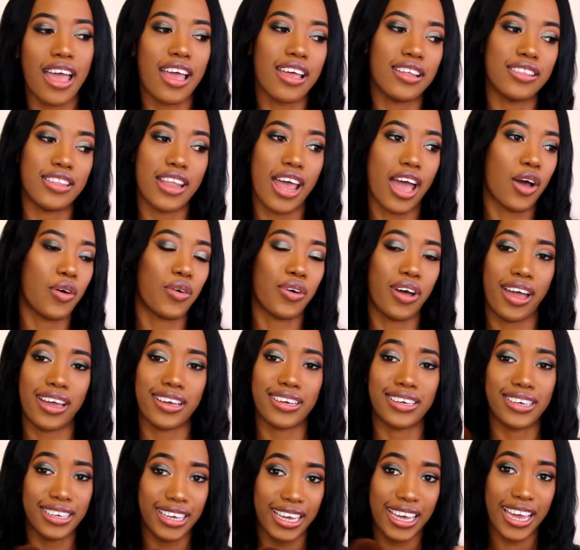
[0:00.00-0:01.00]
and now
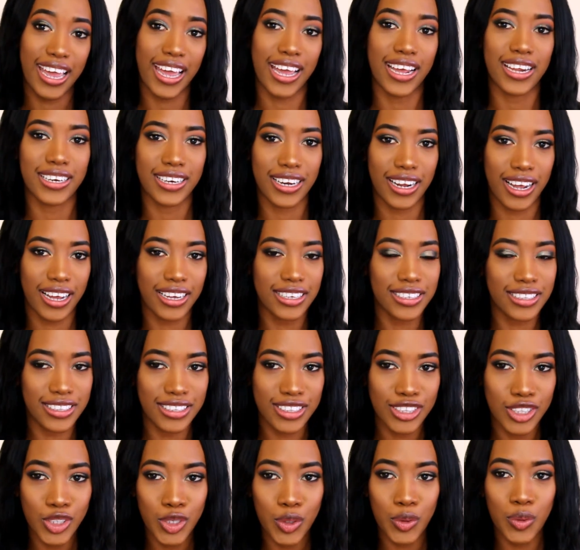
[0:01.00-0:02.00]
I can't. I
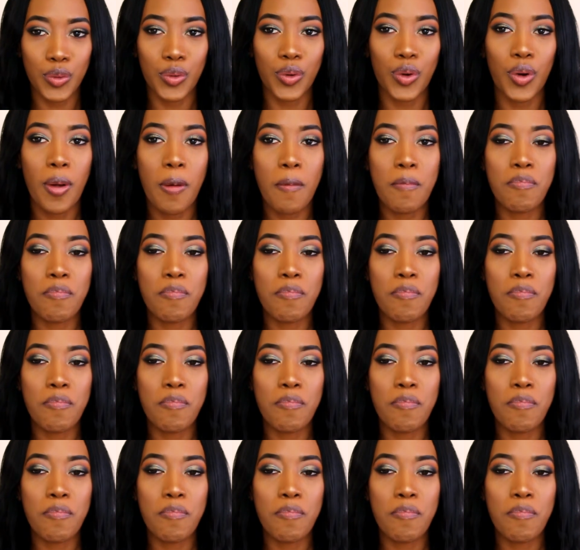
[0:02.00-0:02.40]
do